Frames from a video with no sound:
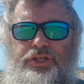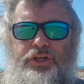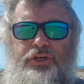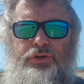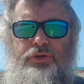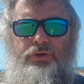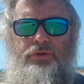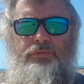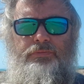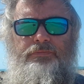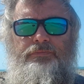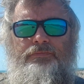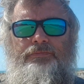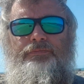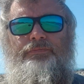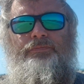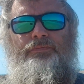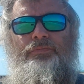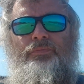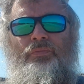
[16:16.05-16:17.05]
you,
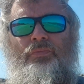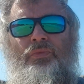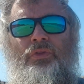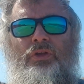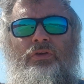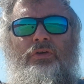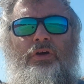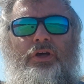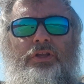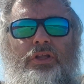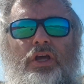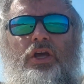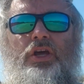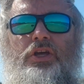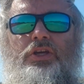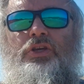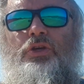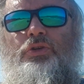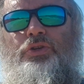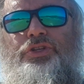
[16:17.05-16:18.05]
right?
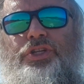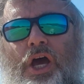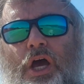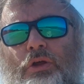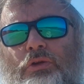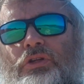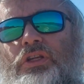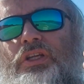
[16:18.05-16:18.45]
You don't